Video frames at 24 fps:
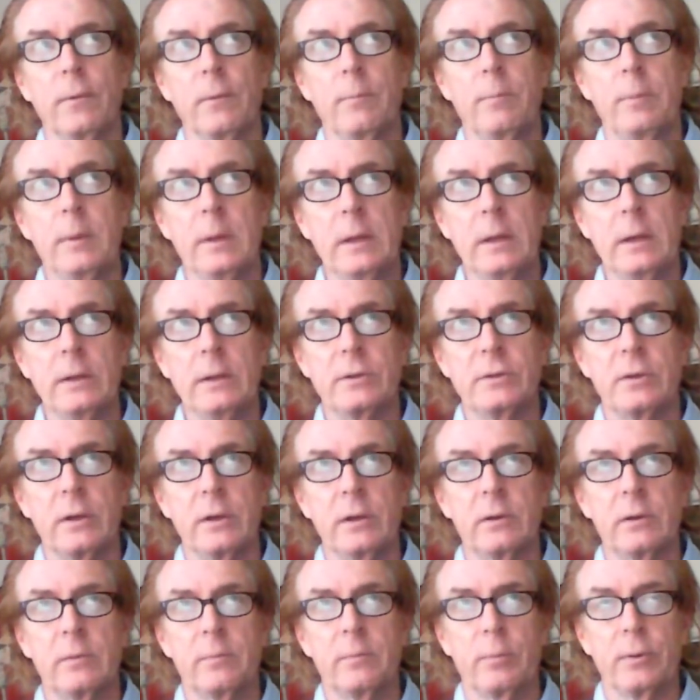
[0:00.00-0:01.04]
Beach
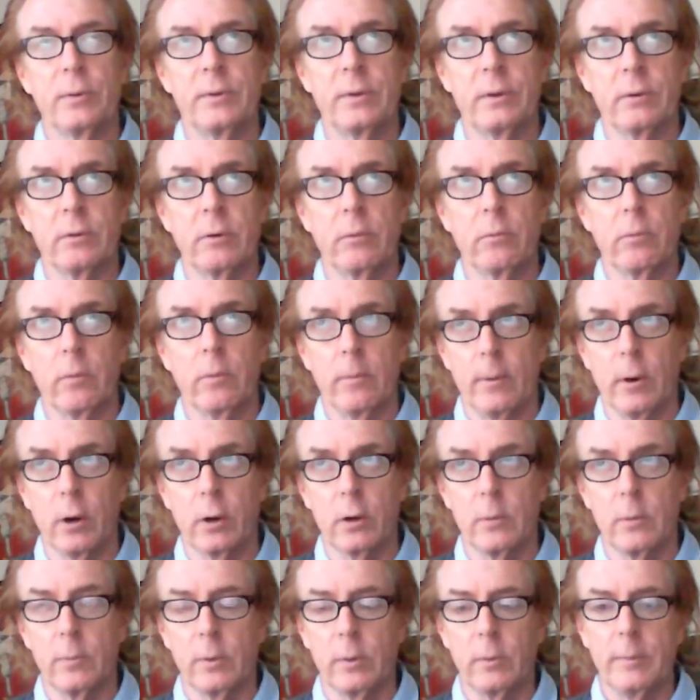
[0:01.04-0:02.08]
is particularly
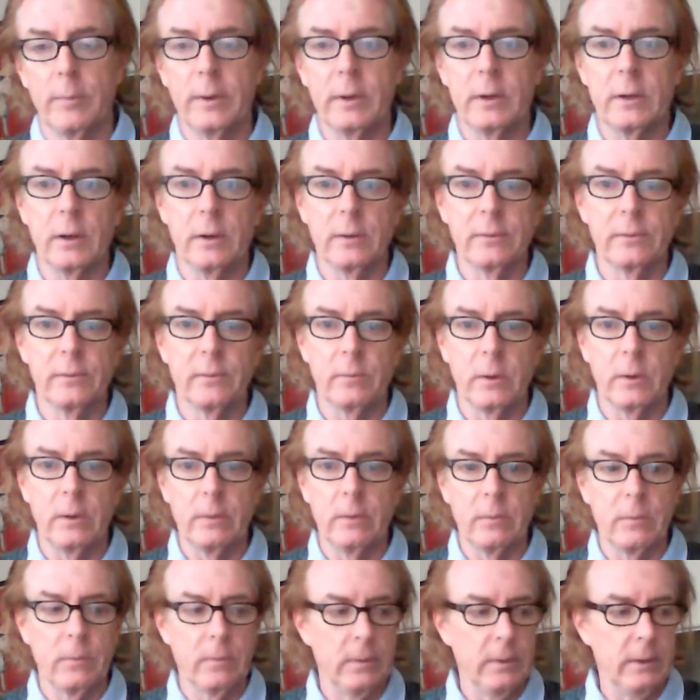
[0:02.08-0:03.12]
remarkable because of
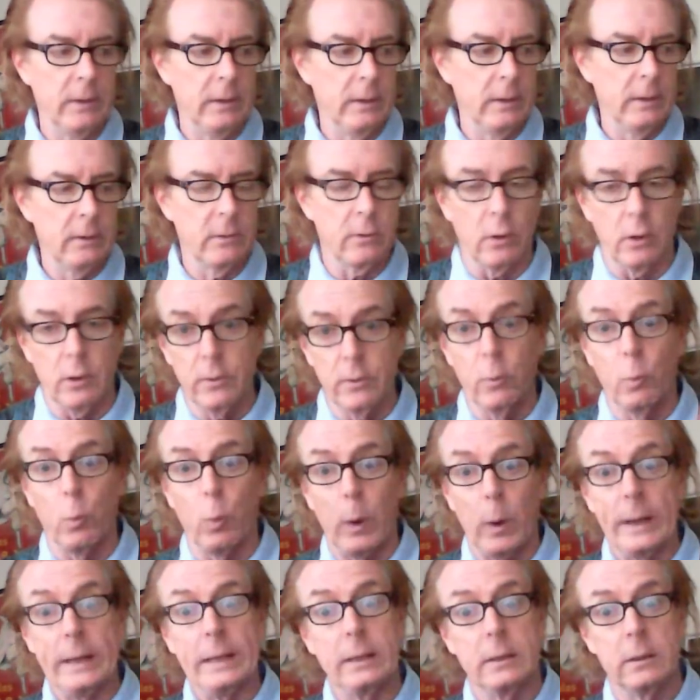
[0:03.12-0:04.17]
what we call the
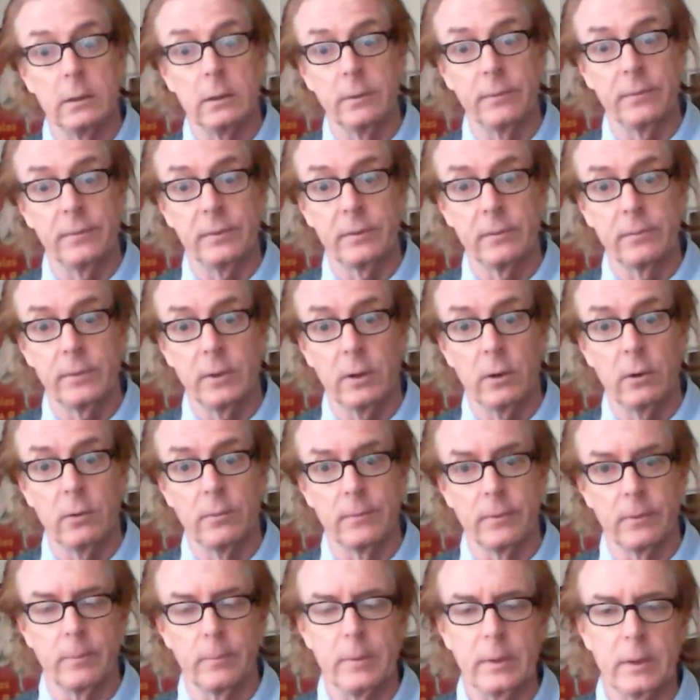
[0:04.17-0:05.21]
White Cliffs of
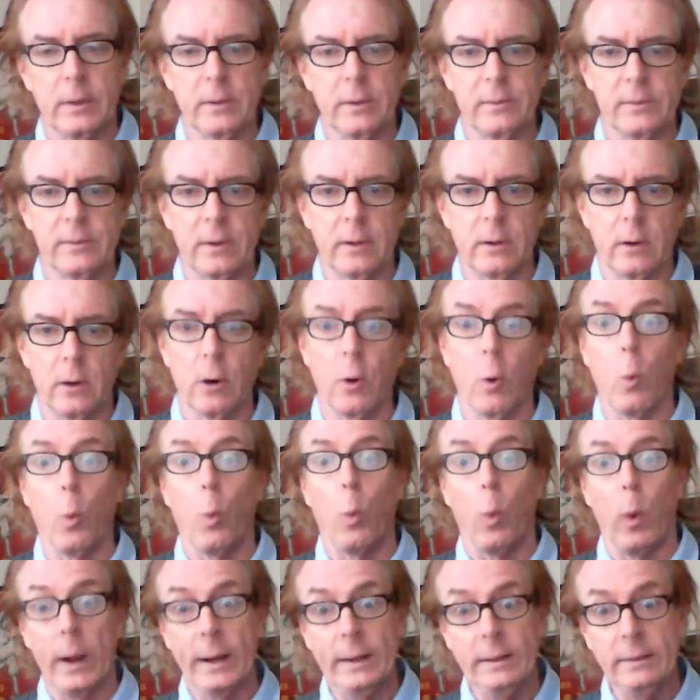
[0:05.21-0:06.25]
Dover, because they are
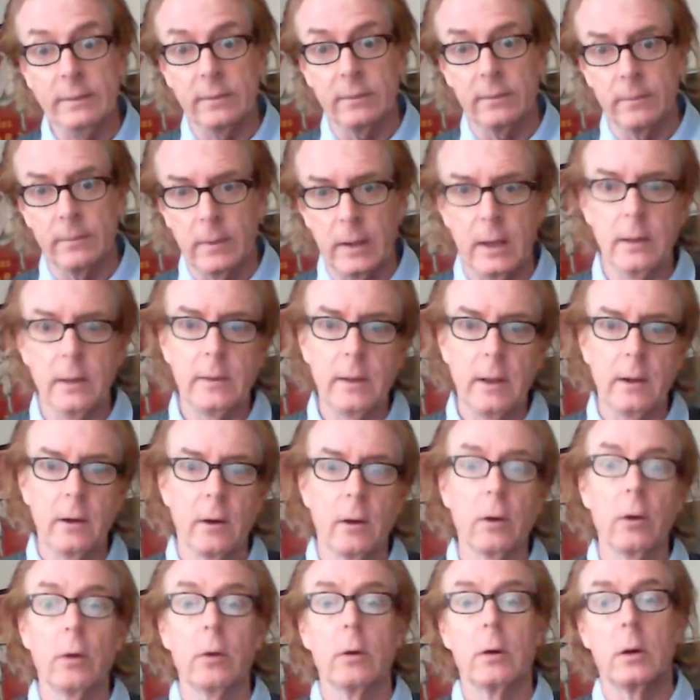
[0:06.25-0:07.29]
white and they
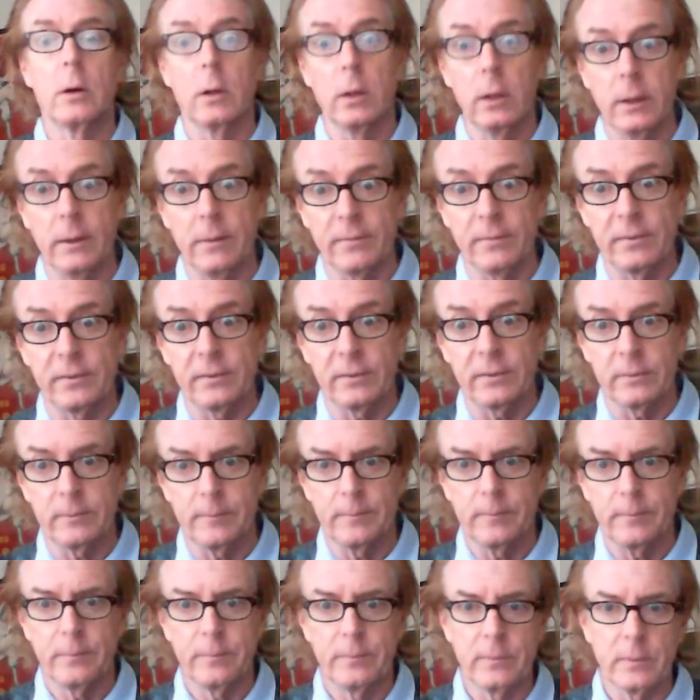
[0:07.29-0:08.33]
are cliffs.
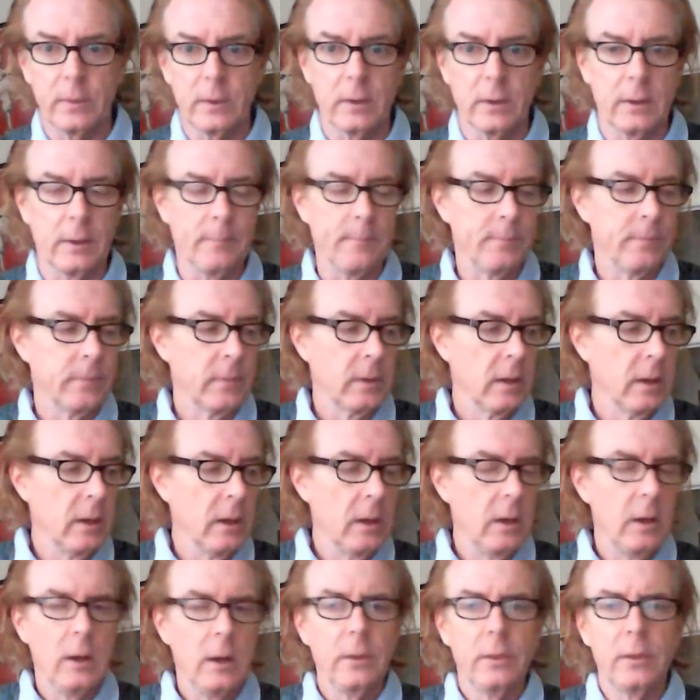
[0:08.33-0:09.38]
Okay,
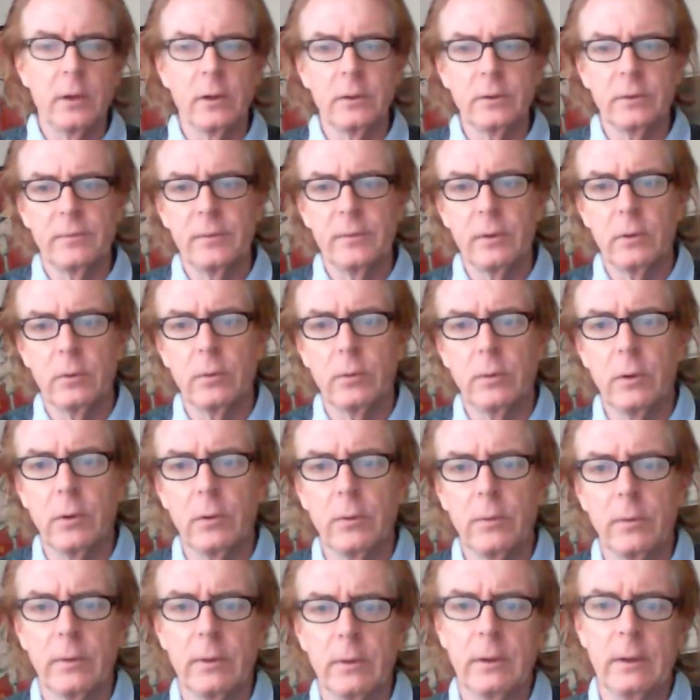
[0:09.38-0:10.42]
those of you who
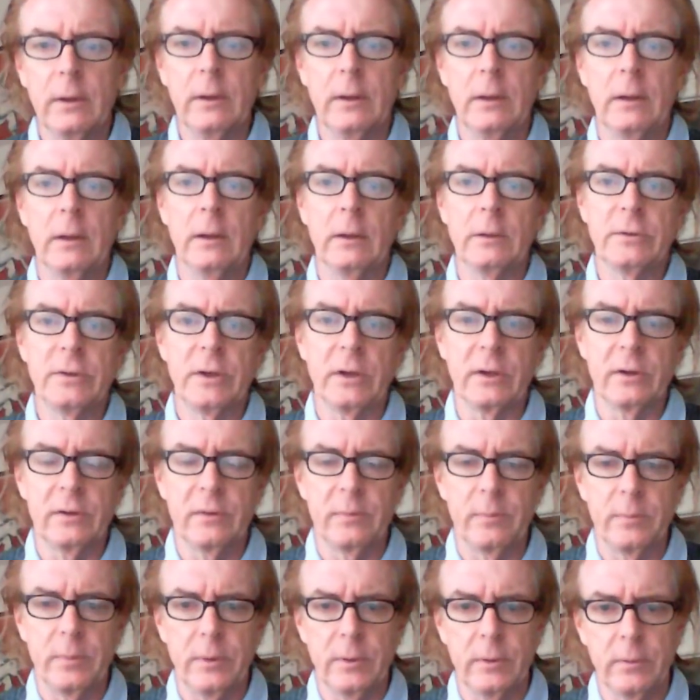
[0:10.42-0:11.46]
know the
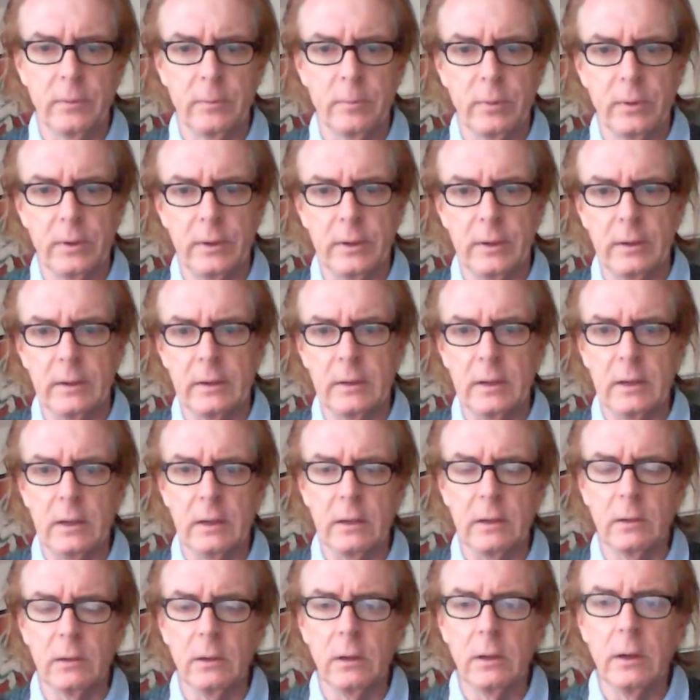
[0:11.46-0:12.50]
Shakespeare play
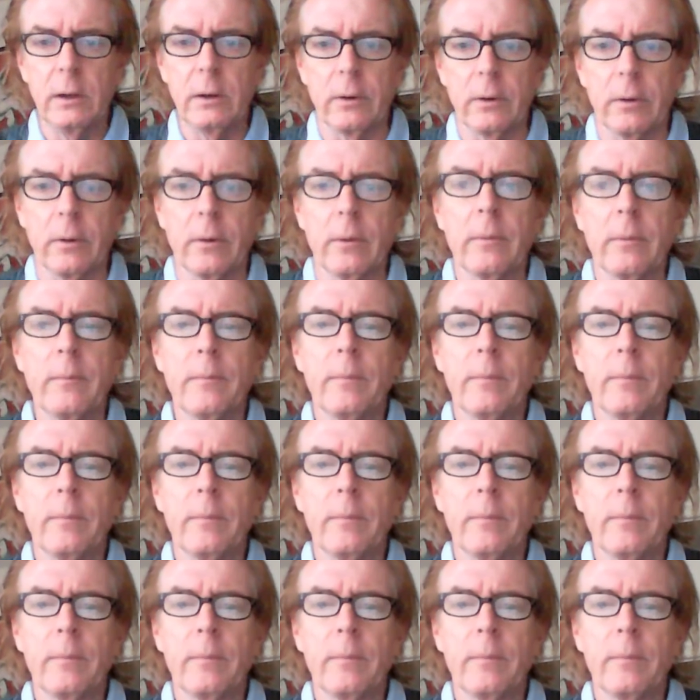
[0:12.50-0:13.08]
King Lear